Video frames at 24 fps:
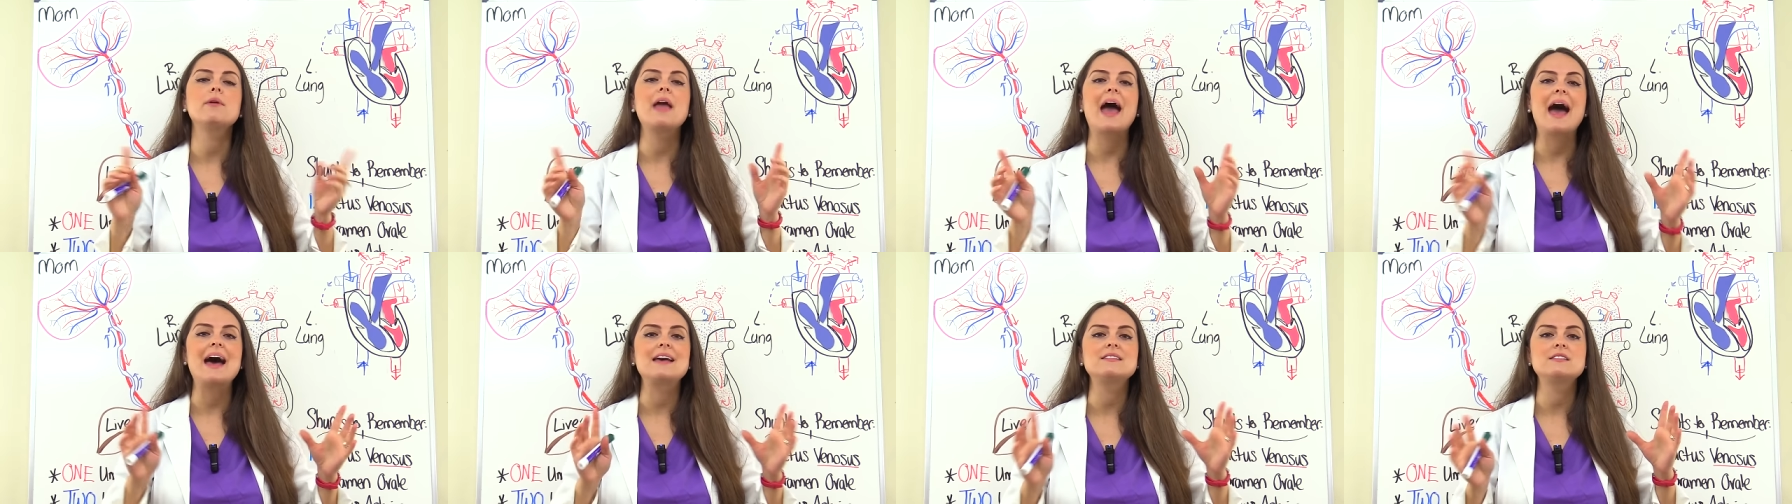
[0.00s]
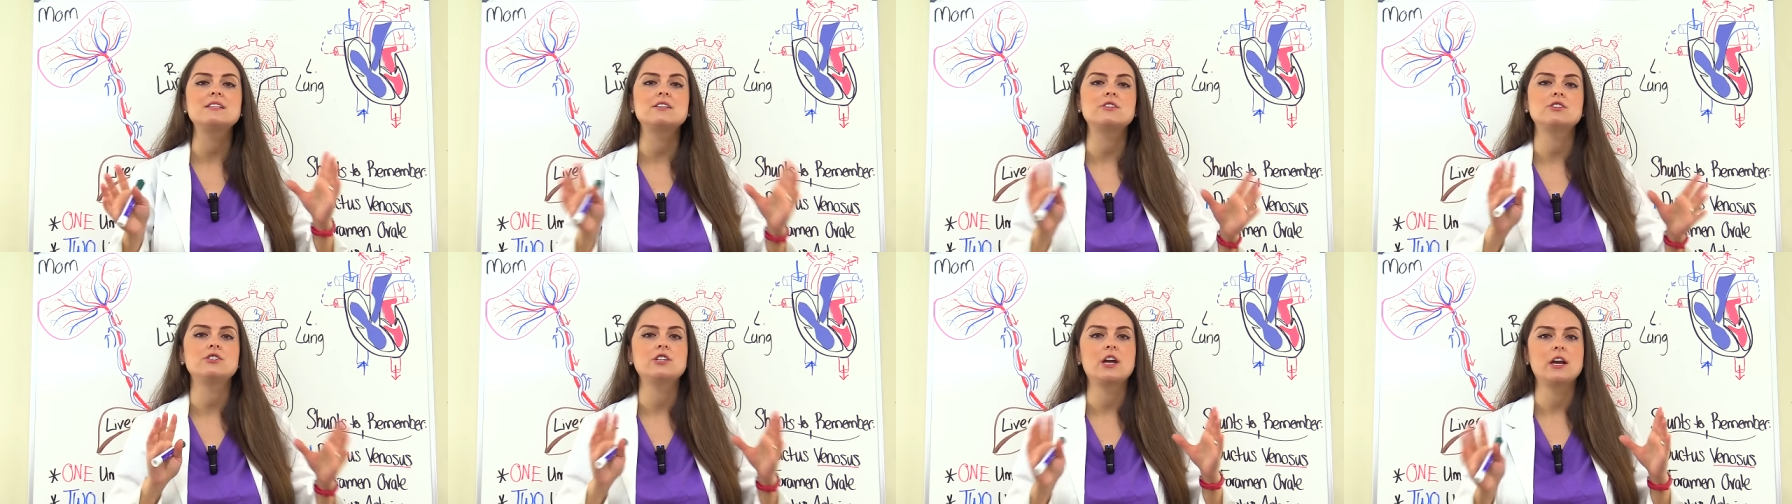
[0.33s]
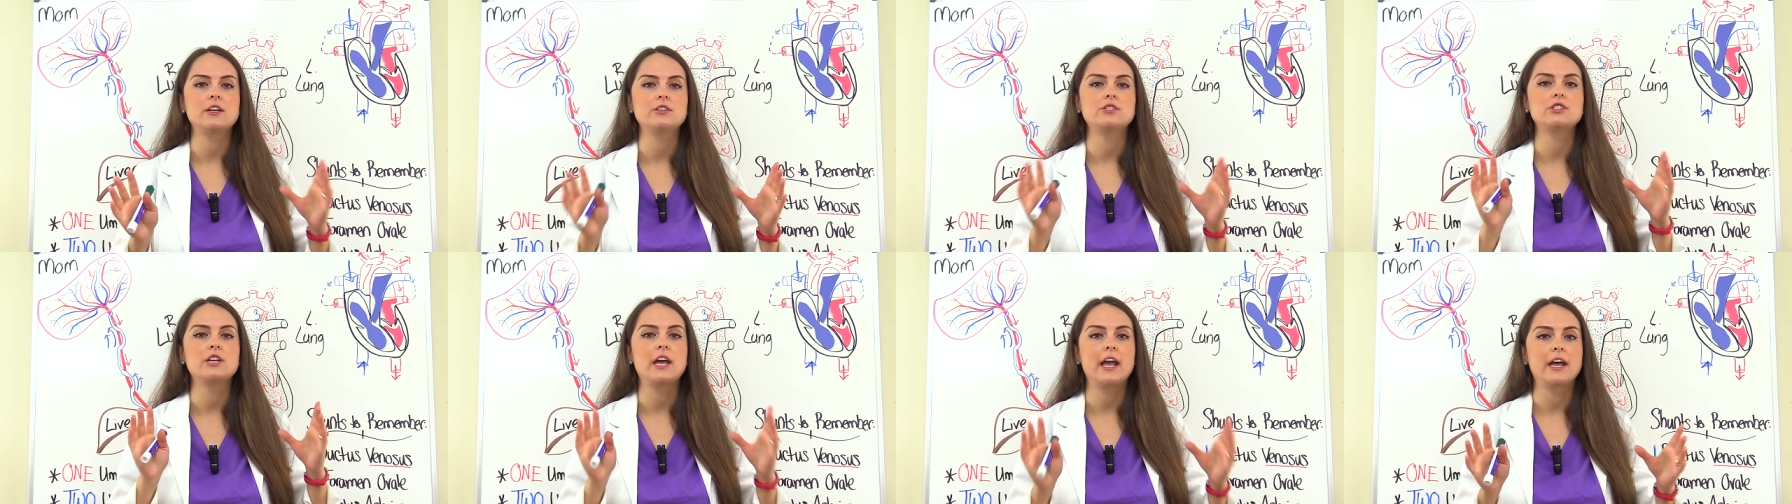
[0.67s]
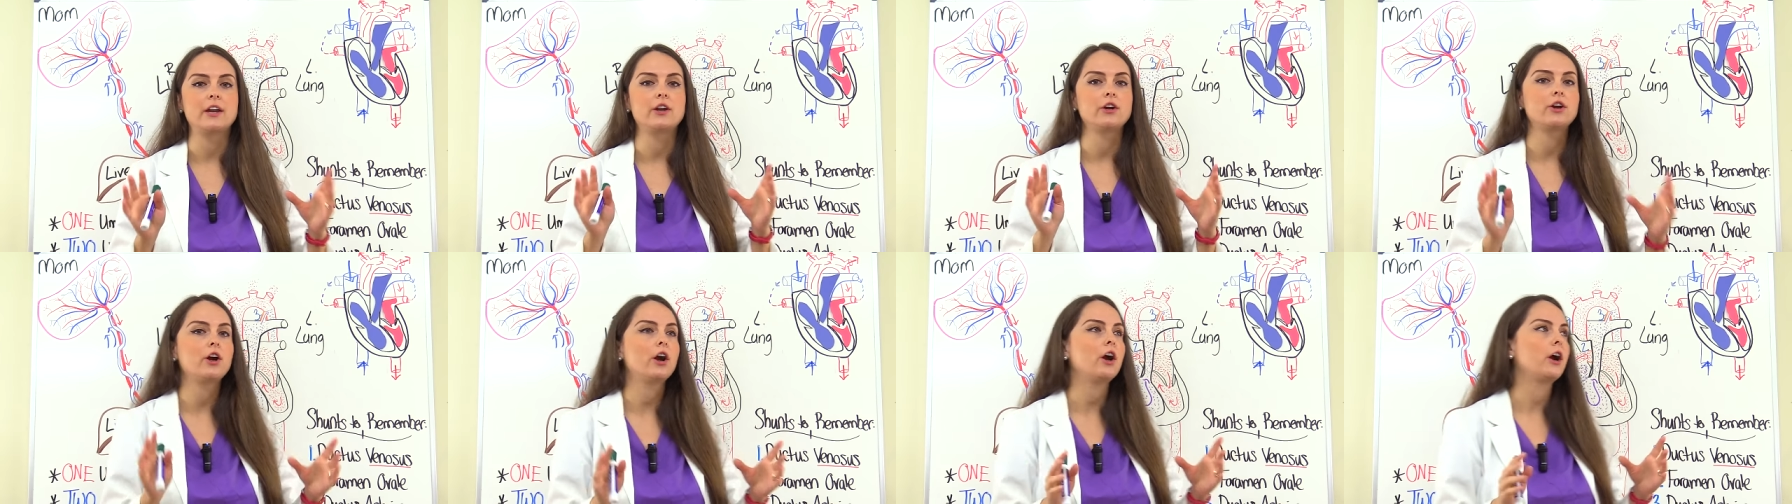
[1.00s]
gas exchange
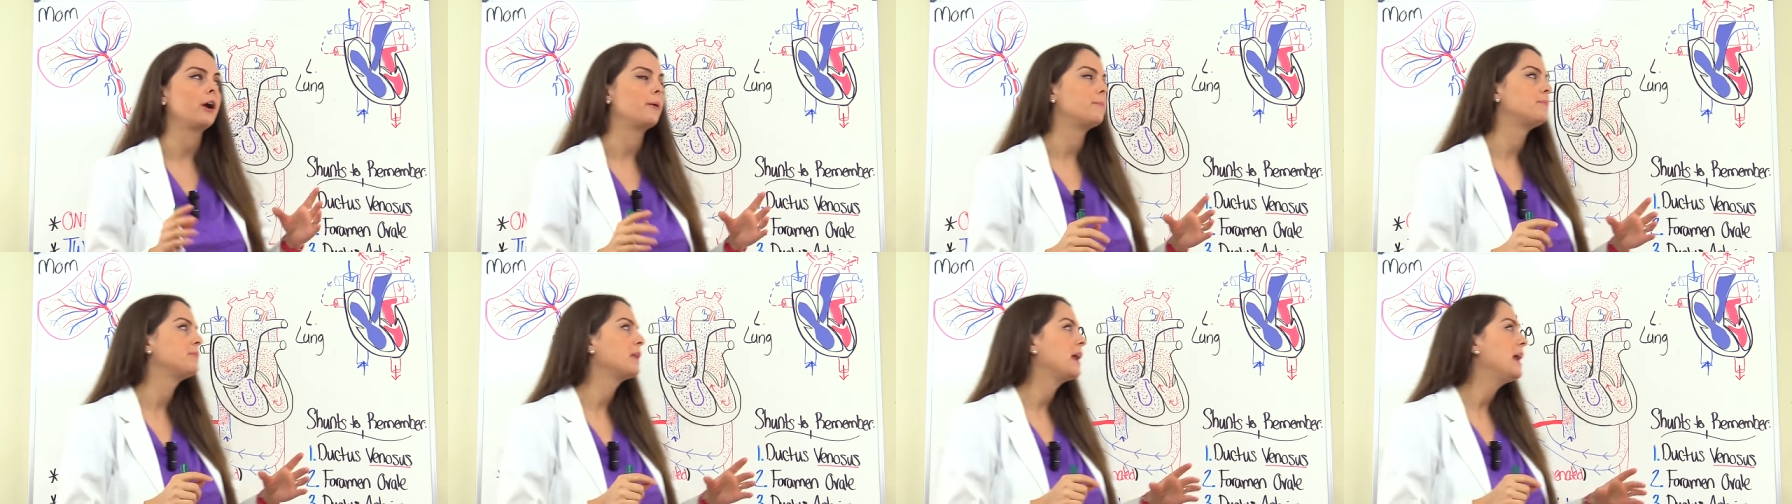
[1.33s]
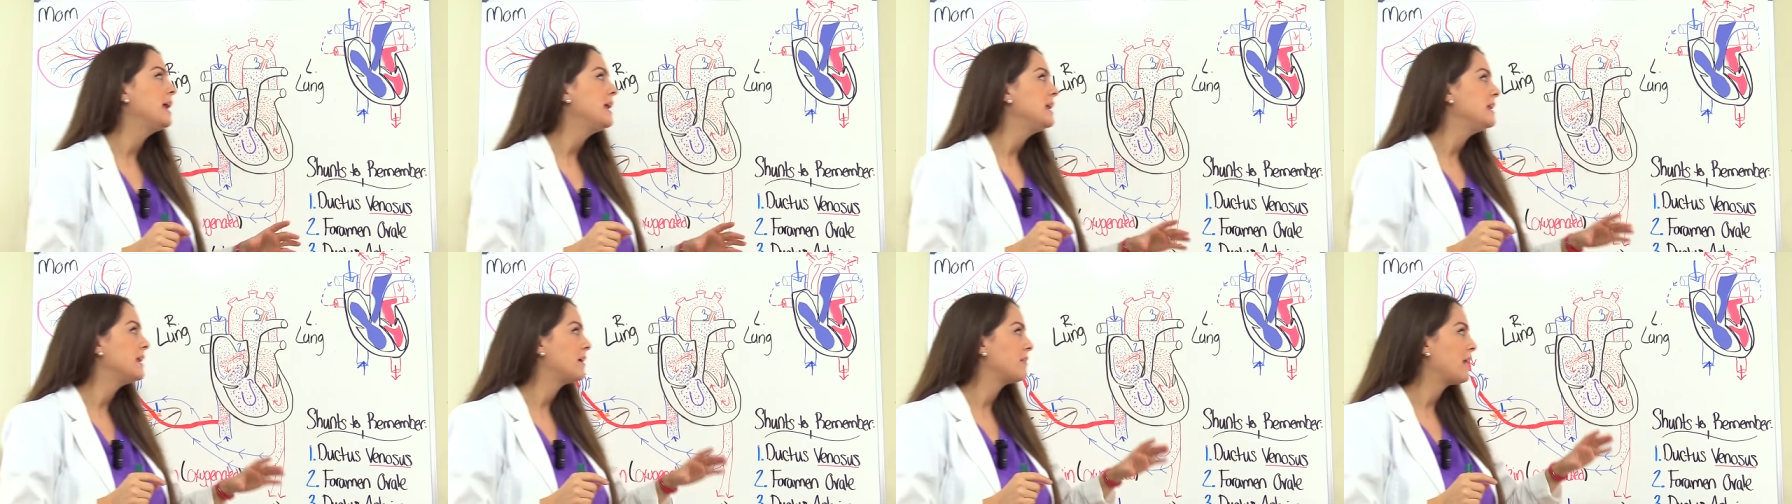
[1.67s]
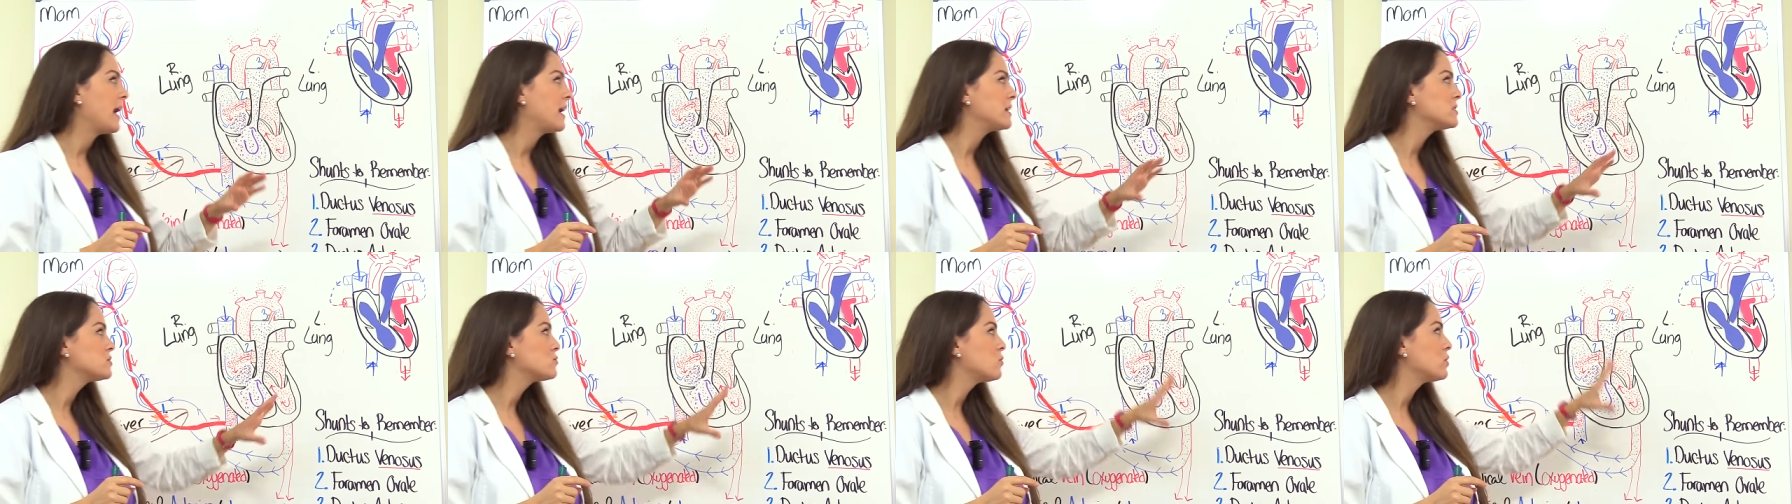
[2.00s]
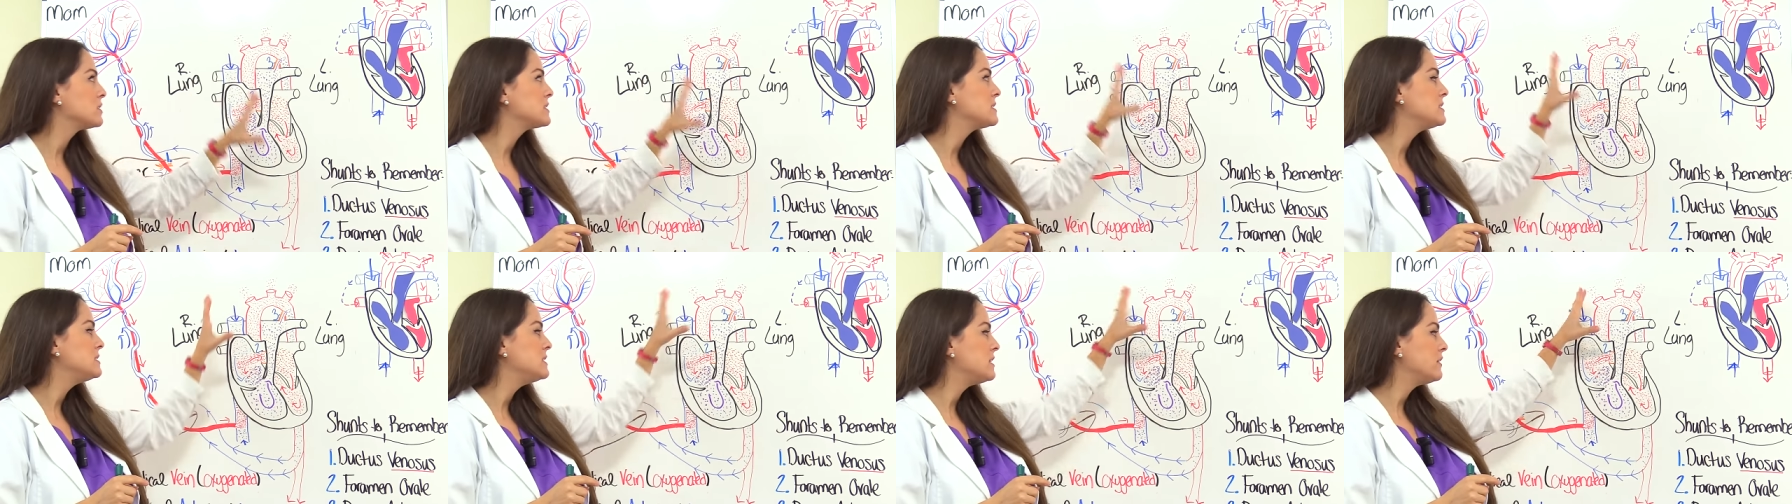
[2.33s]
can occur. Now, that is
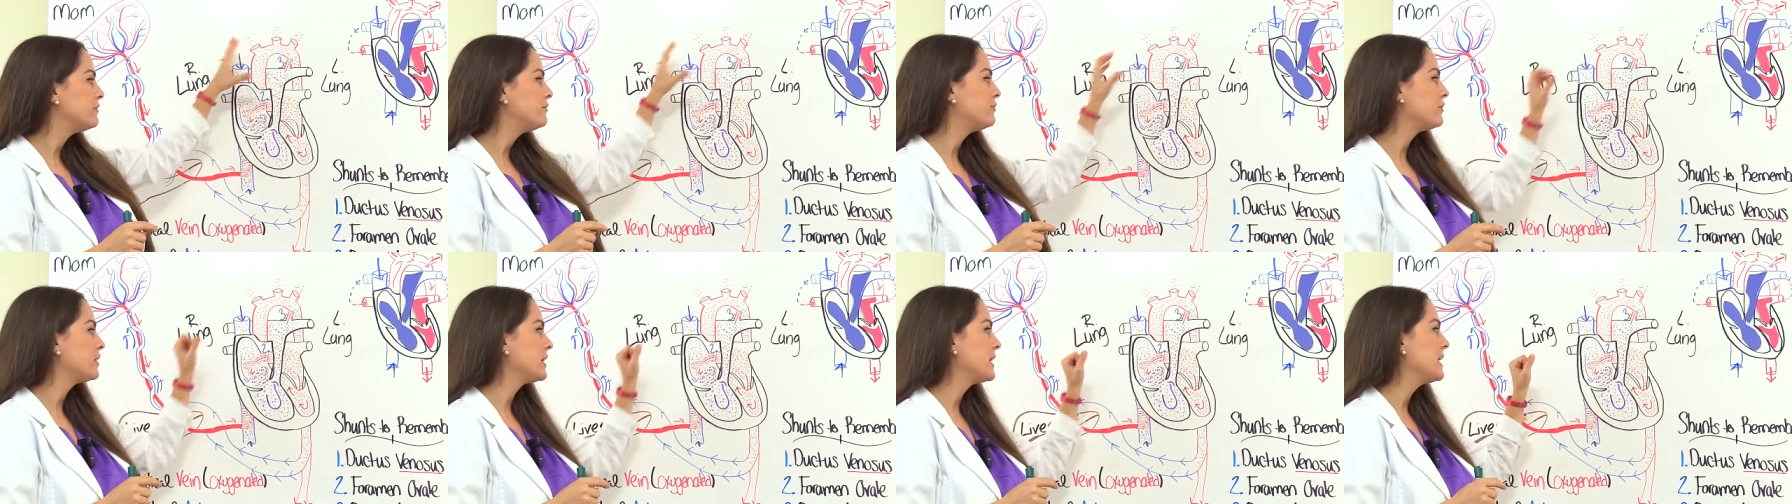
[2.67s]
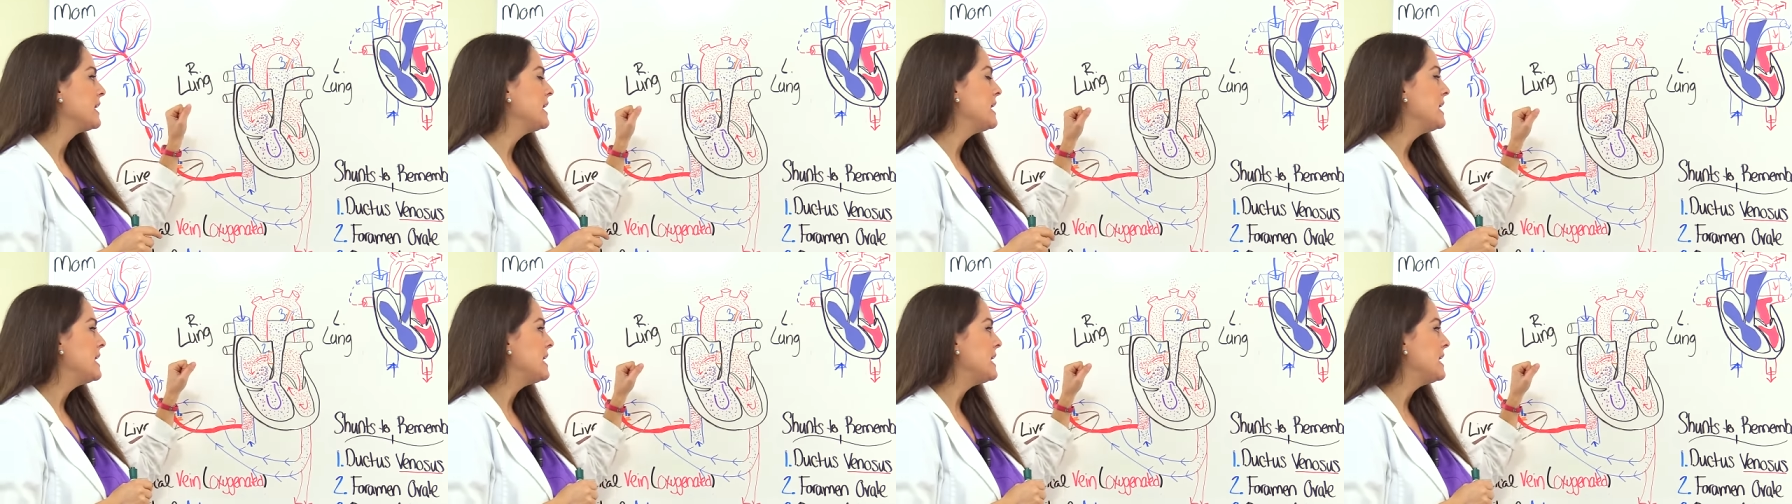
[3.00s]
what's different